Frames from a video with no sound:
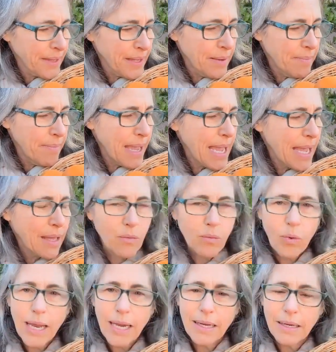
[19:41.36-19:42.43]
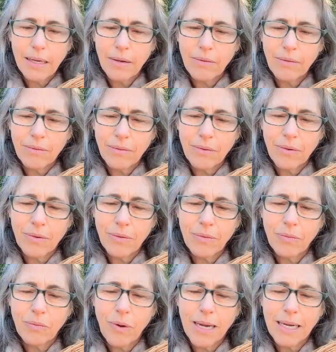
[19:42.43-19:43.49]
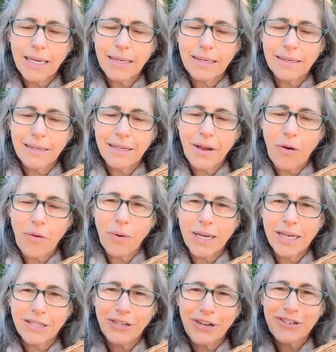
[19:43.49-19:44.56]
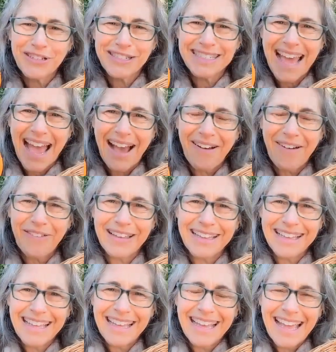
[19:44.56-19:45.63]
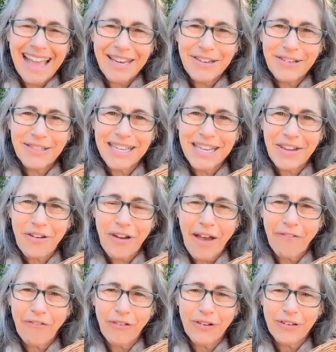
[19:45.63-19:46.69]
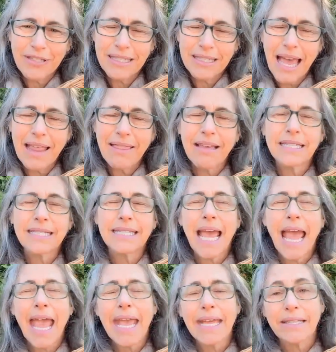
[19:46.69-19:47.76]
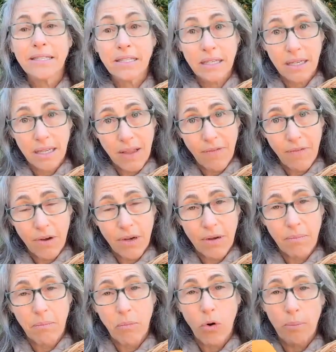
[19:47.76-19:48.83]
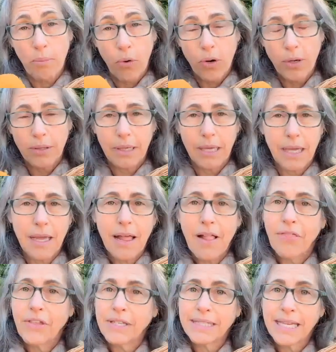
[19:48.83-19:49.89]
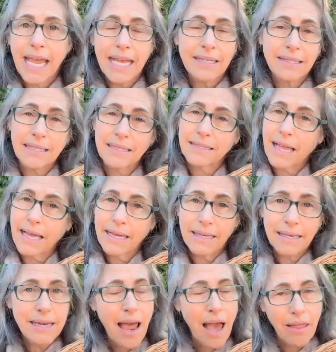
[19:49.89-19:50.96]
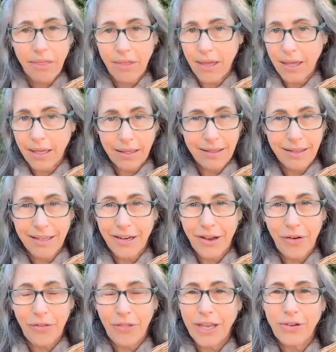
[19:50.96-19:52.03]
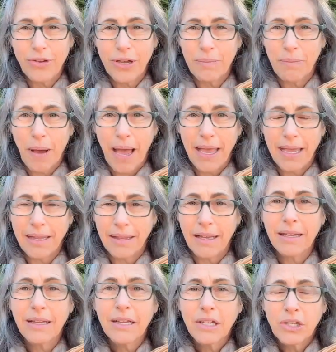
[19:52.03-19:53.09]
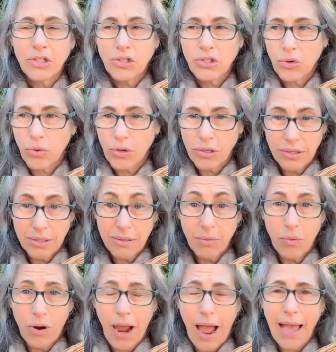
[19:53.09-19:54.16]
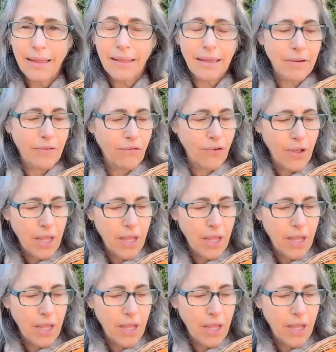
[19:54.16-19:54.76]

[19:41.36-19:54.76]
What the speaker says: man, when it turns out and you see your efforts and the taste, even more importantly, the taste is like nothing, that you can buy in the stores where I live.